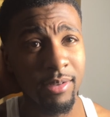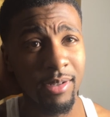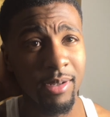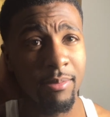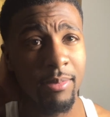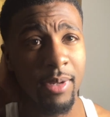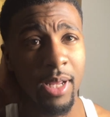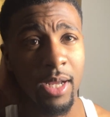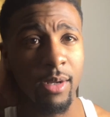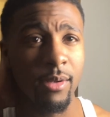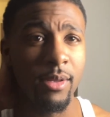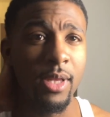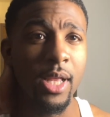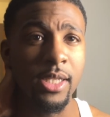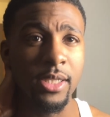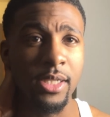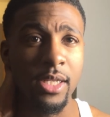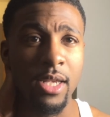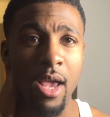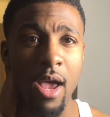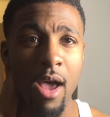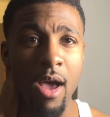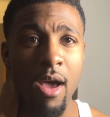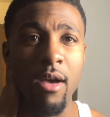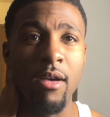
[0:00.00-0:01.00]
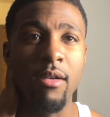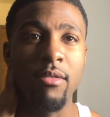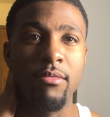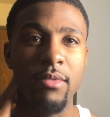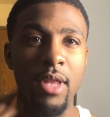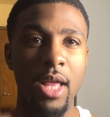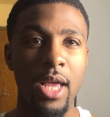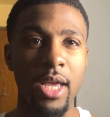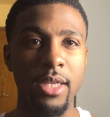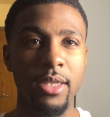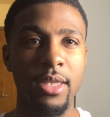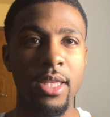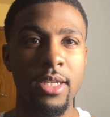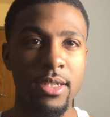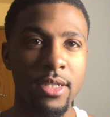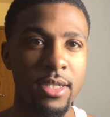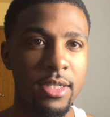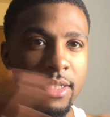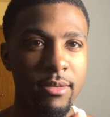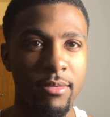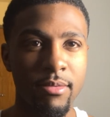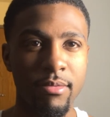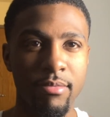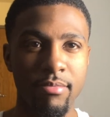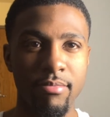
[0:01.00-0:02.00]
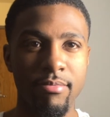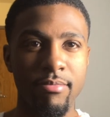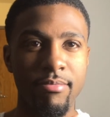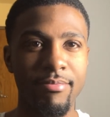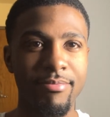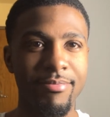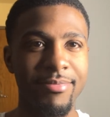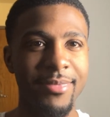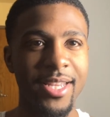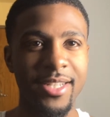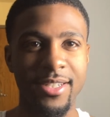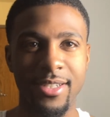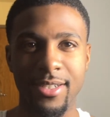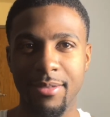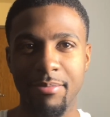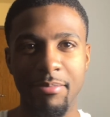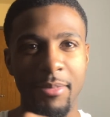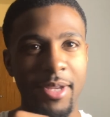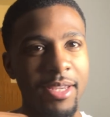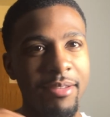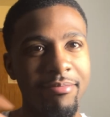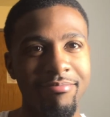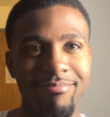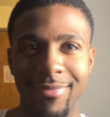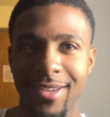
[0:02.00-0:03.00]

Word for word: I'm not gonna lie to y'all, like that's just, that's just me.